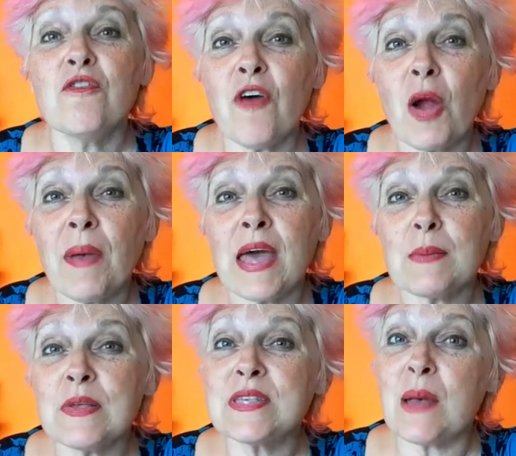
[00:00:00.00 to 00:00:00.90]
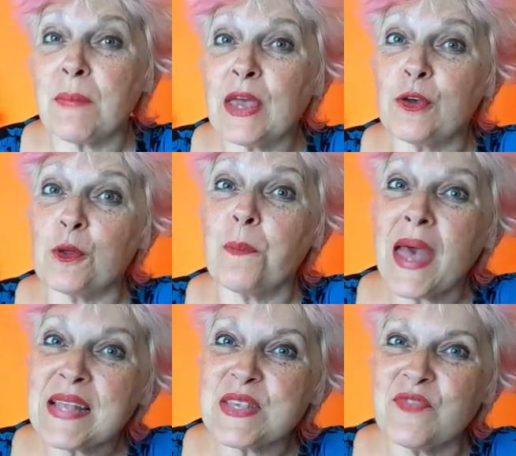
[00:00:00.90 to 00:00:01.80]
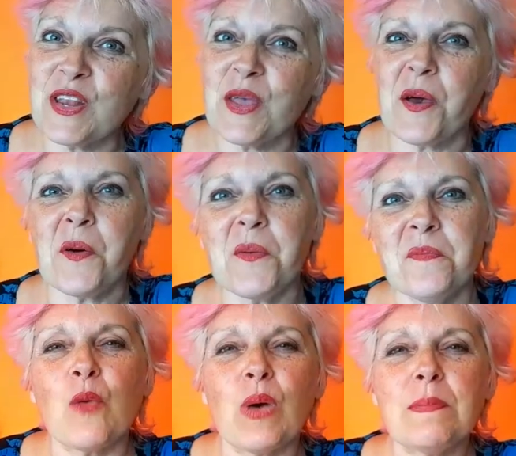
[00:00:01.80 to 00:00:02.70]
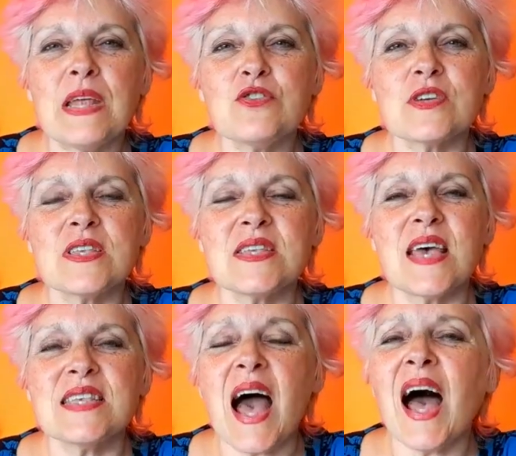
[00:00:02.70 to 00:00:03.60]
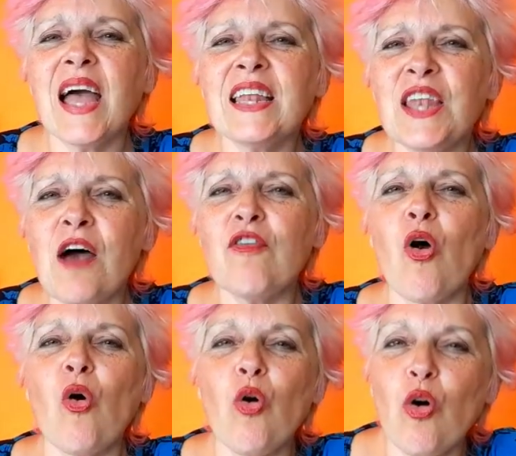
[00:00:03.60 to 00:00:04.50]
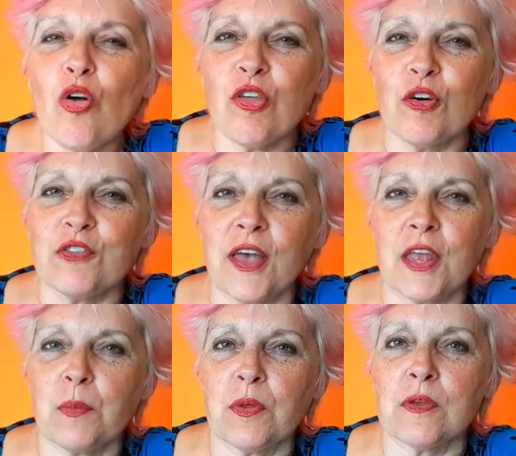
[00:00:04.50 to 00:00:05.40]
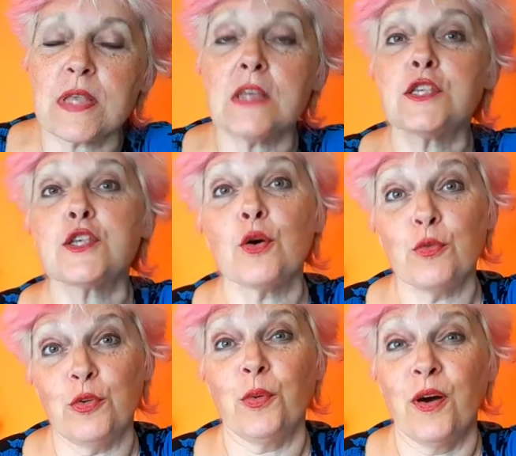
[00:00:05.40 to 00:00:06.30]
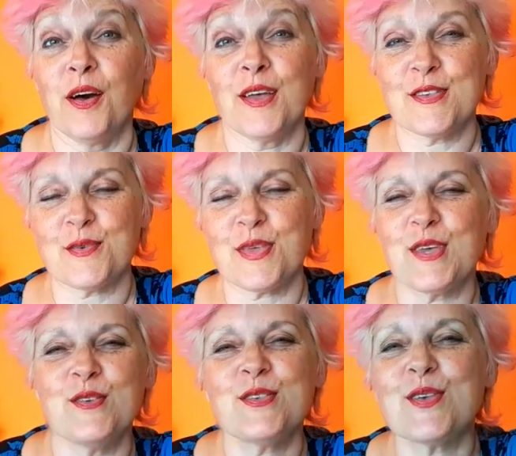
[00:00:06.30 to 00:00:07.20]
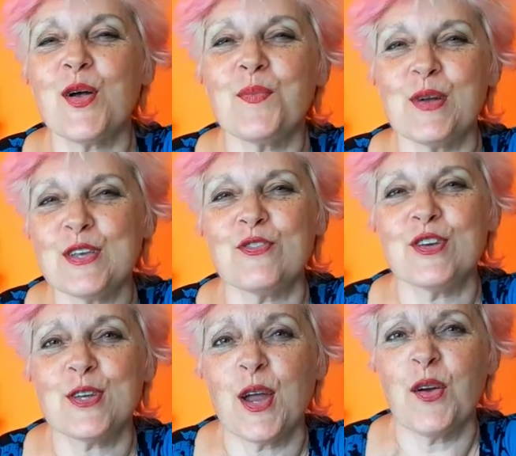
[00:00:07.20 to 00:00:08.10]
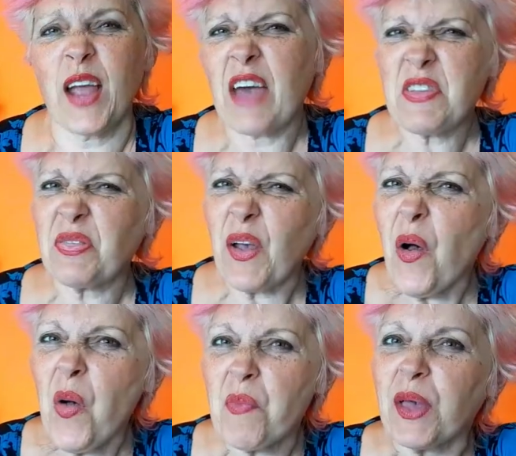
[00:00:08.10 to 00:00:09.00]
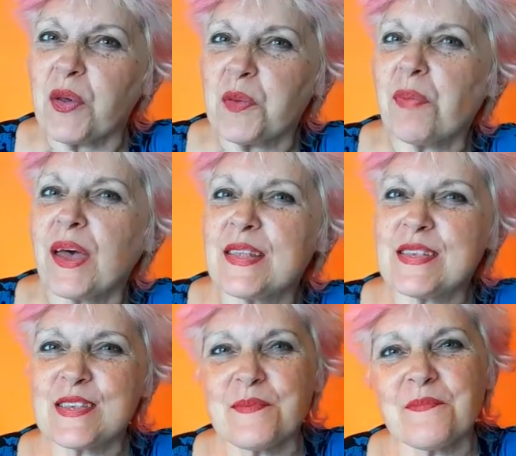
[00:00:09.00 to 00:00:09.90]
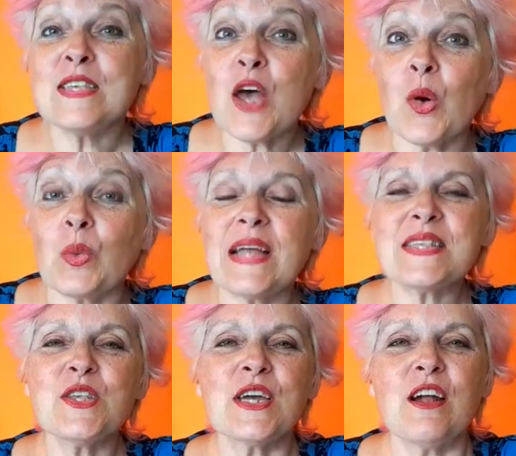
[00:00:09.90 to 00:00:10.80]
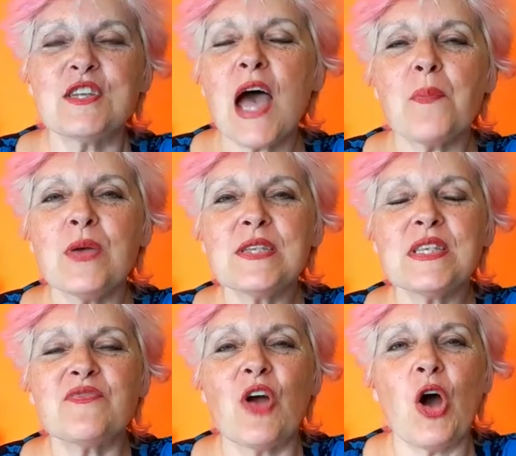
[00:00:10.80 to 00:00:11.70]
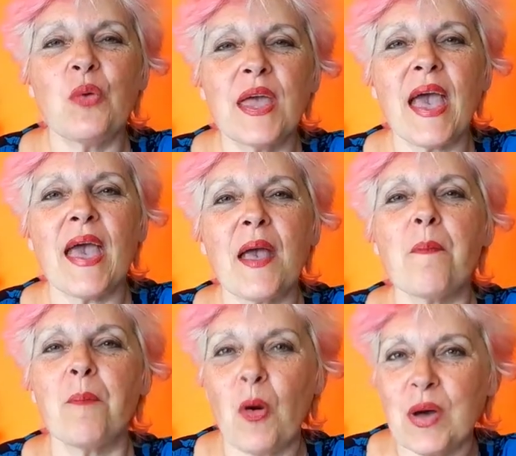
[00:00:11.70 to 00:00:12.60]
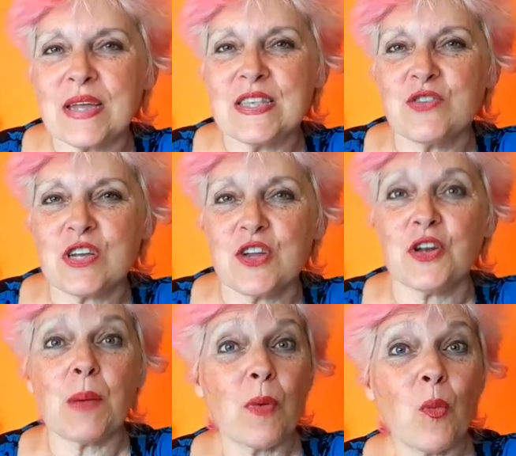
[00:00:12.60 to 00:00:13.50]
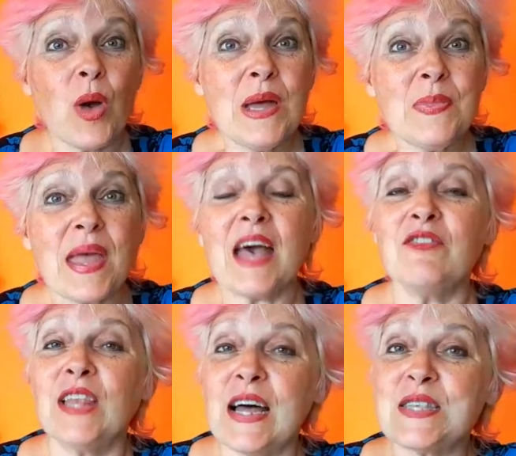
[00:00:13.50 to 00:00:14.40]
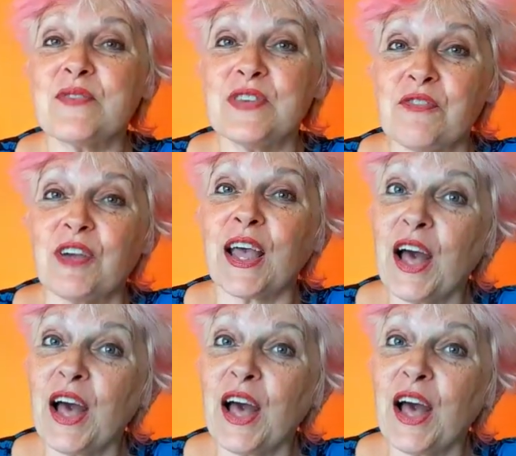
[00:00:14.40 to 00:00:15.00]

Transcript: farm animals that make good pets video. Webnetrix says, I love all those animals. So do I. So thank you so much for sharing. I think they all make good pets. So let's look at our top reasons for owning a boa constrictor. Number one, they have lots of different